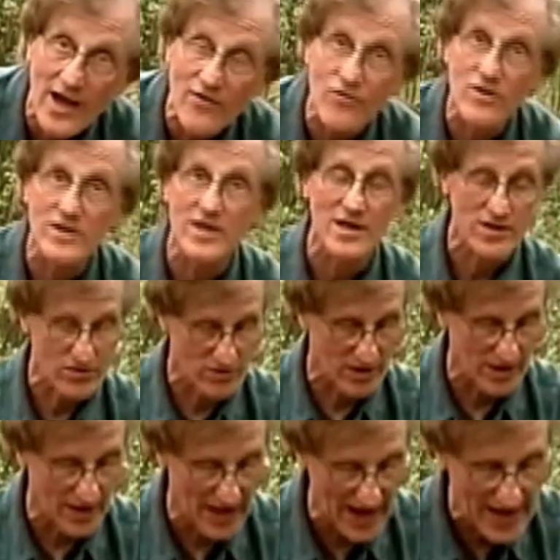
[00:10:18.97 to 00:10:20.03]
with either a
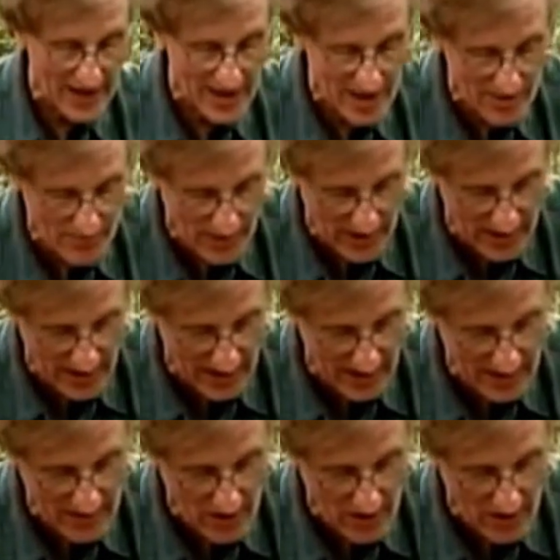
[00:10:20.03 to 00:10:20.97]
locking blade